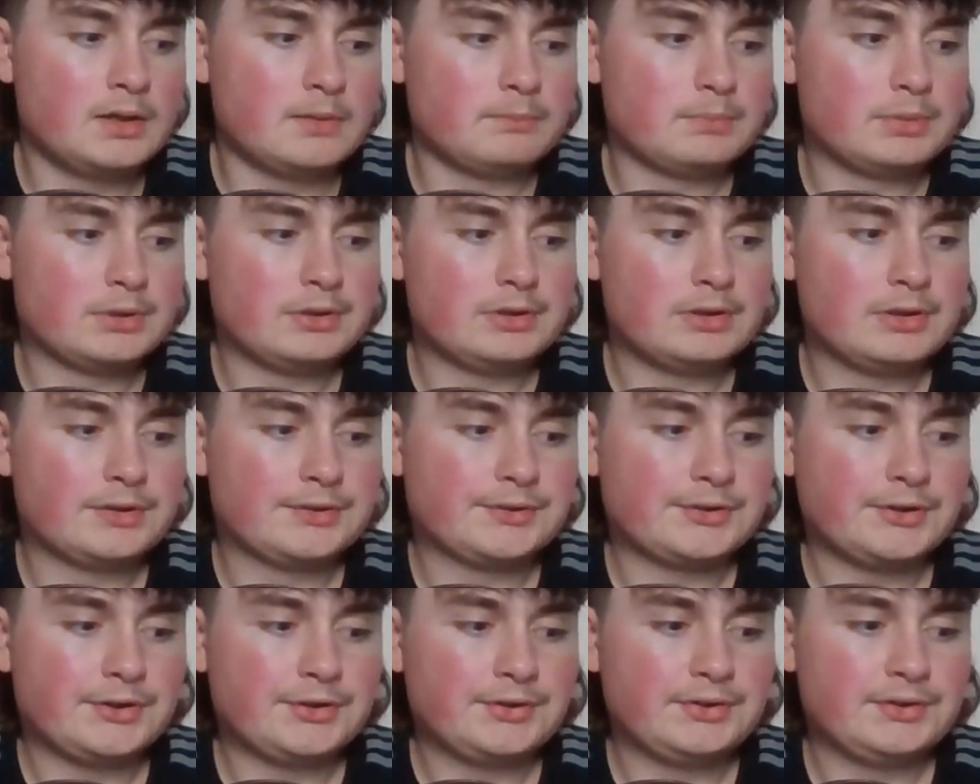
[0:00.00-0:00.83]
Butler's
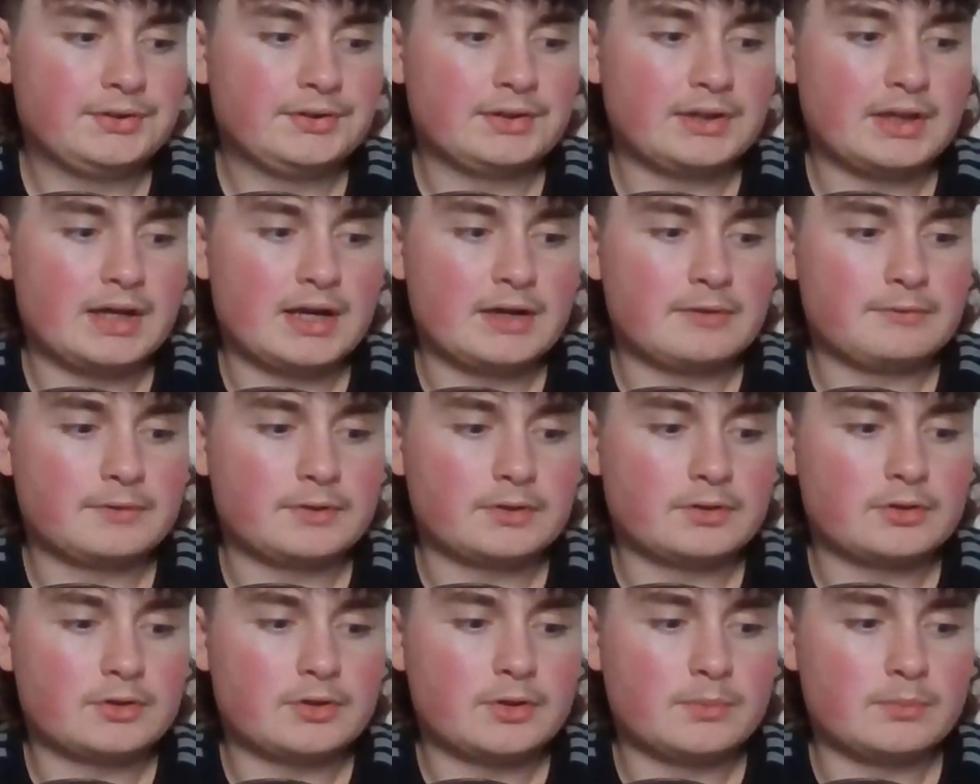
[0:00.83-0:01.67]
losses have
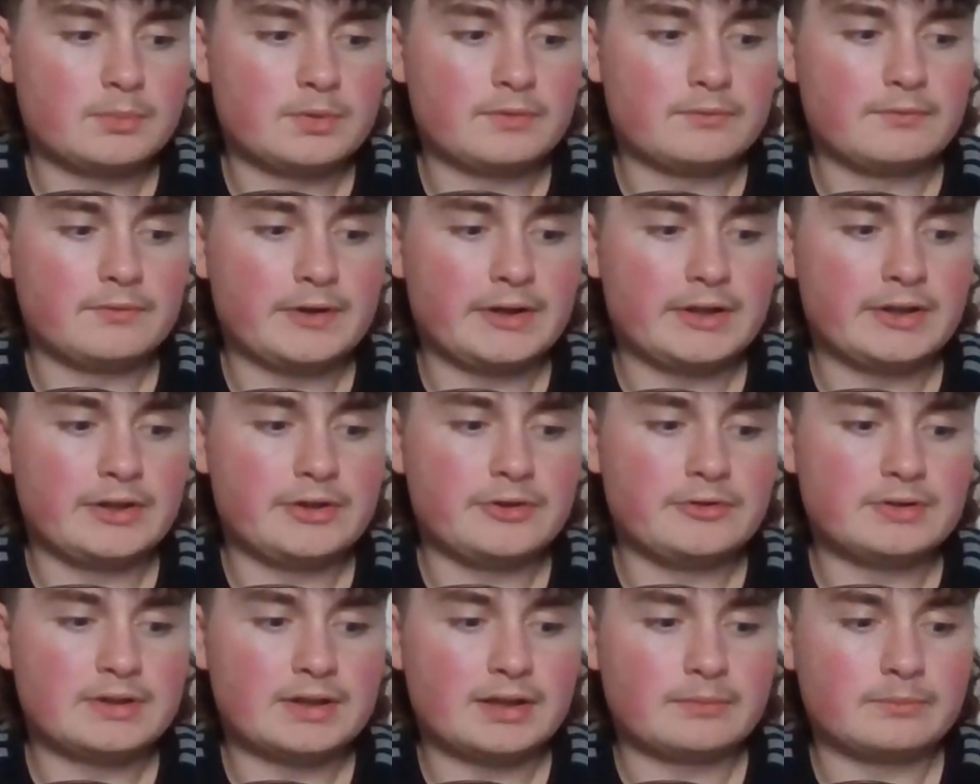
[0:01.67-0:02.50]
come via
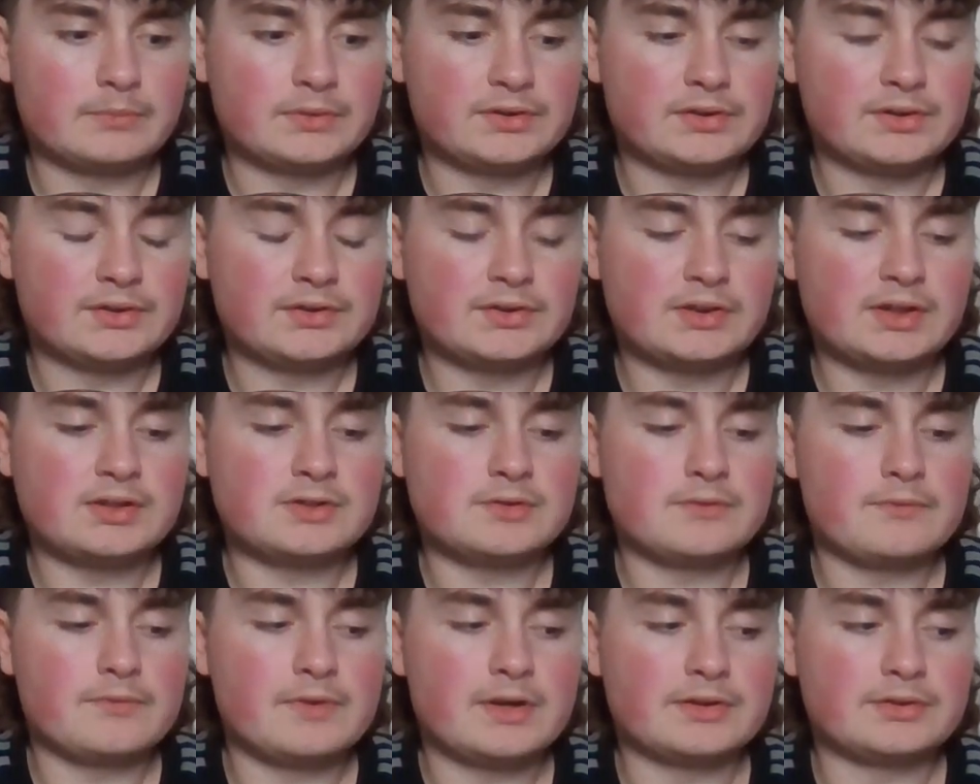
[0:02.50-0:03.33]
unanimous
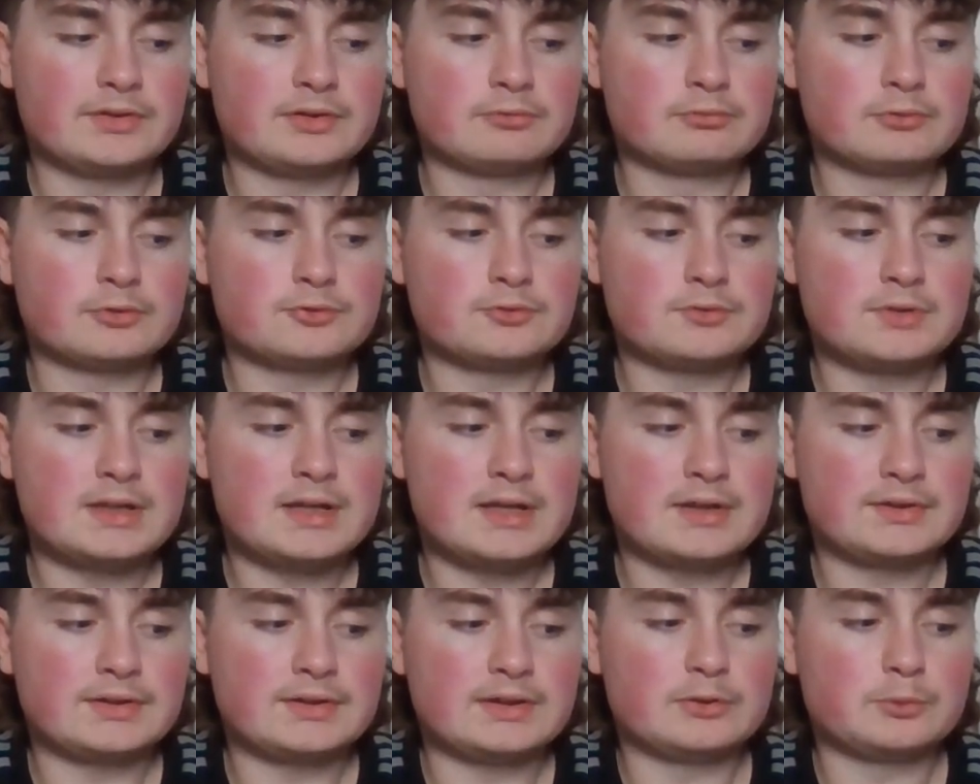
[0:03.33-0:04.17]
decision versus
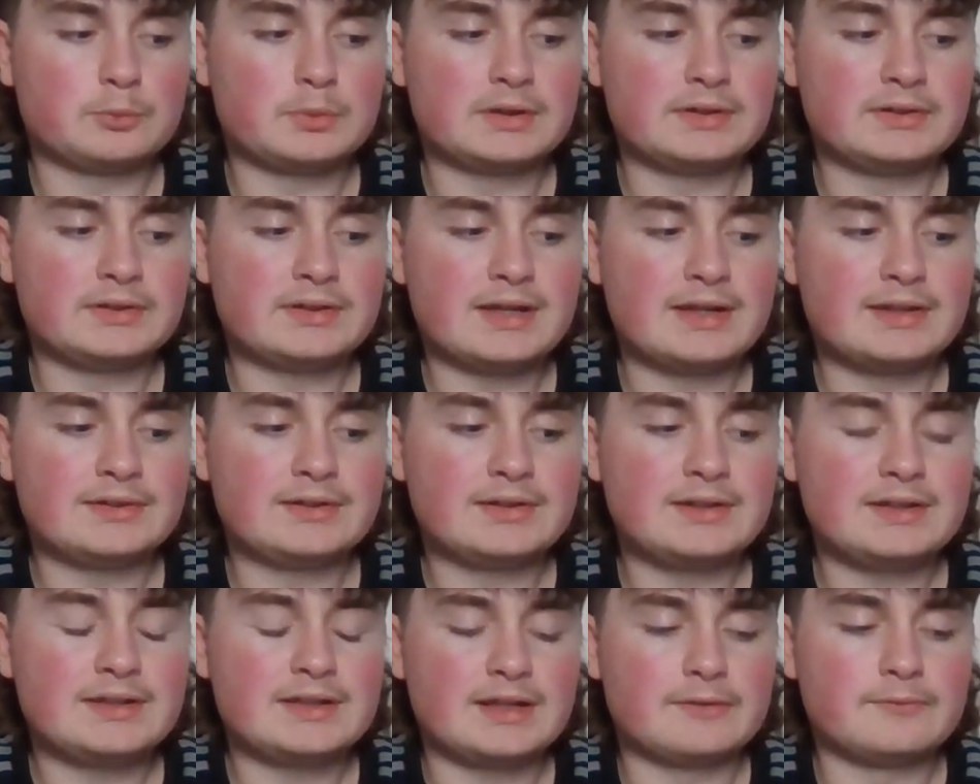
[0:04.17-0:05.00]
Rodriguez in
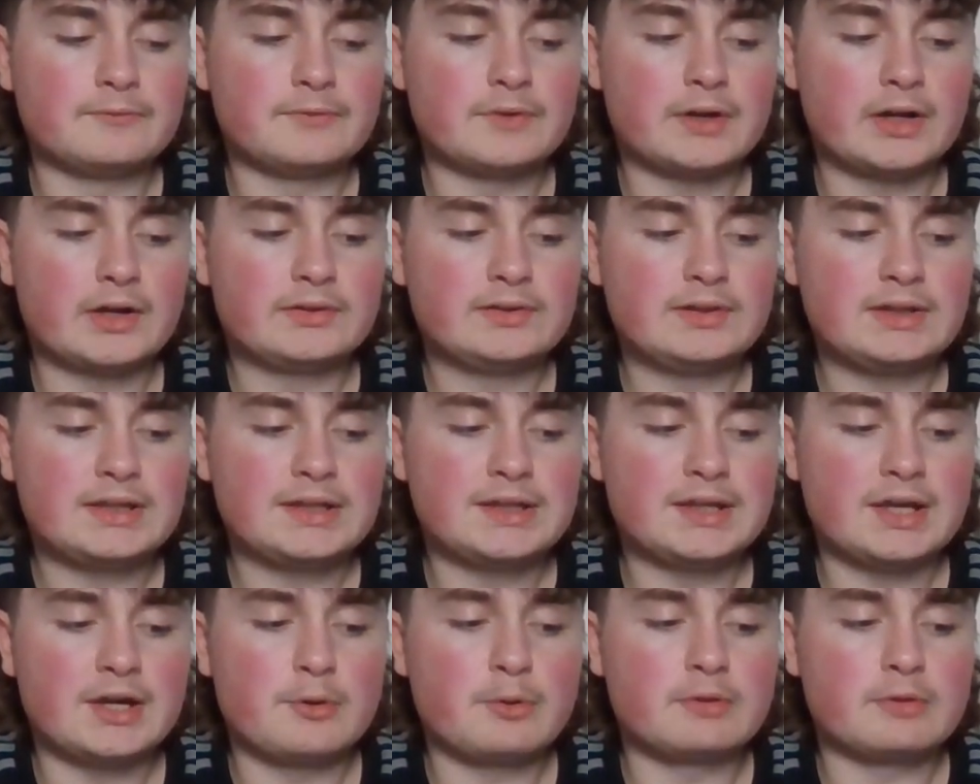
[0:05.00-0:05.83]
2018 and via
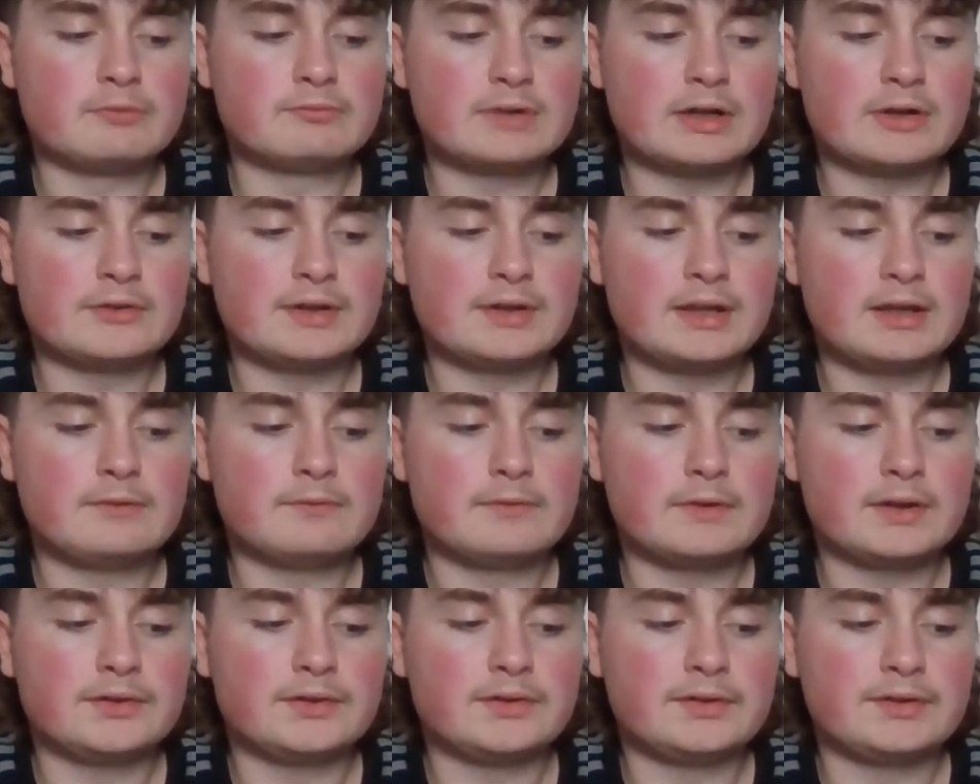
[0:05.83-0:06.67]
TKO in round 8
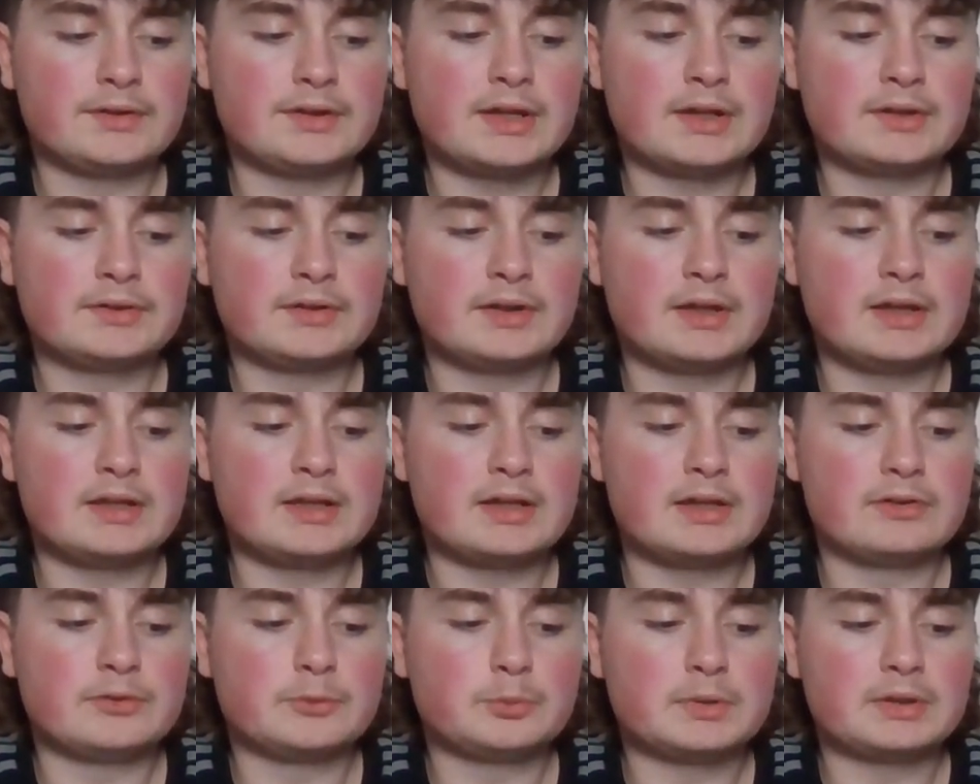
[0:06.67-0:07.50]
versus Tete
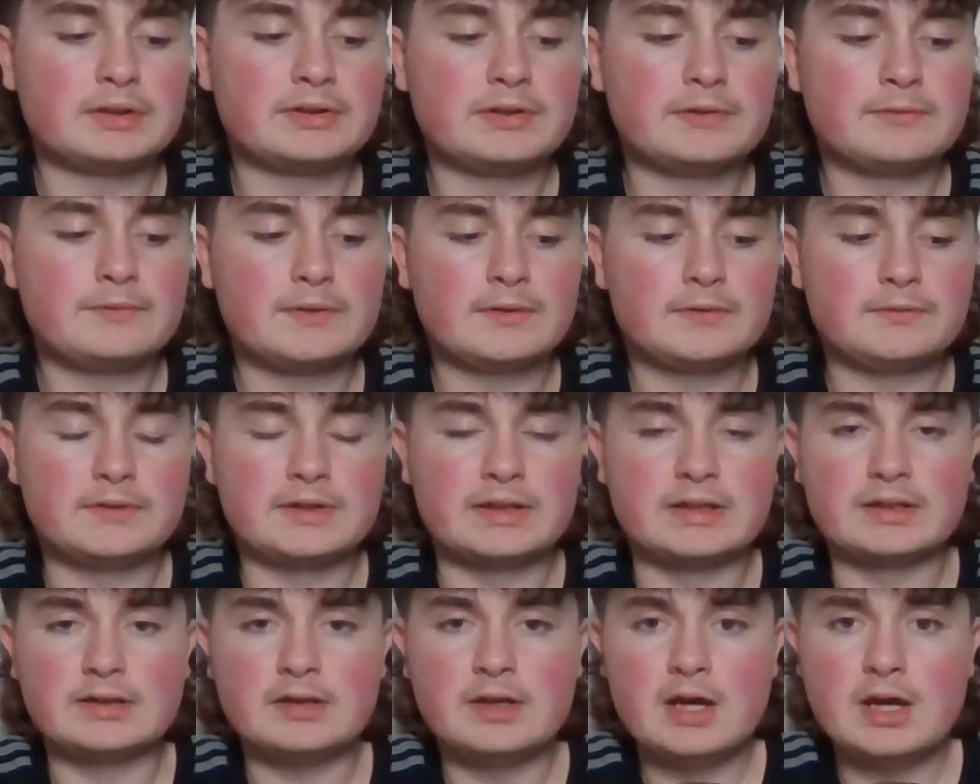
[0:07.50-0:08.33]
in
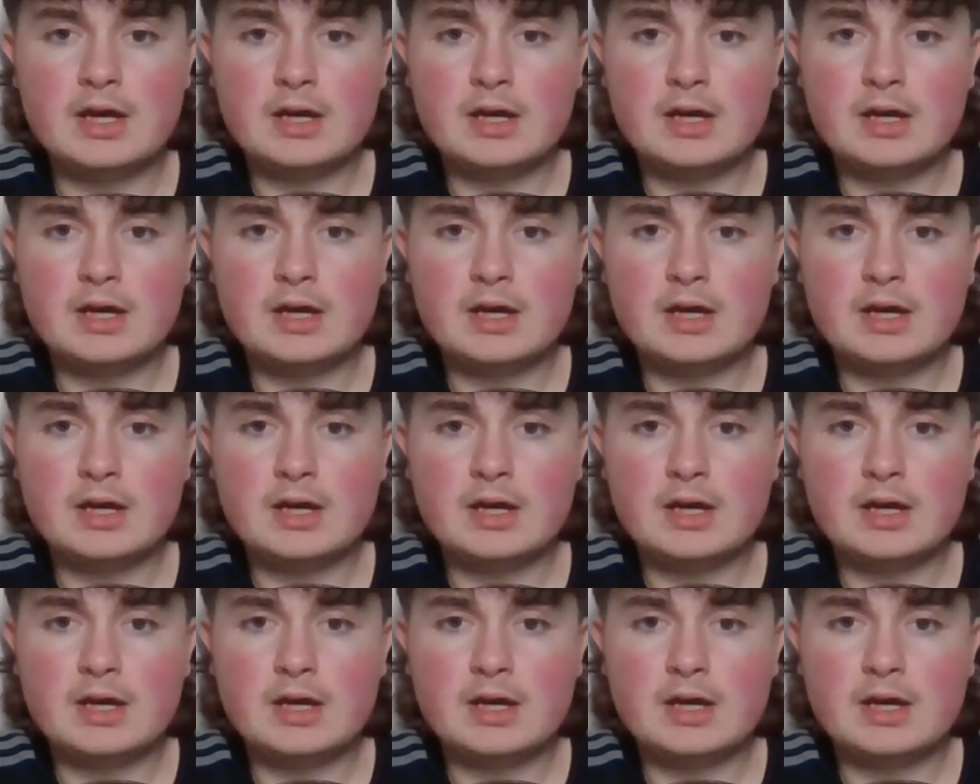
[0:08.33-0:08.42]
2015,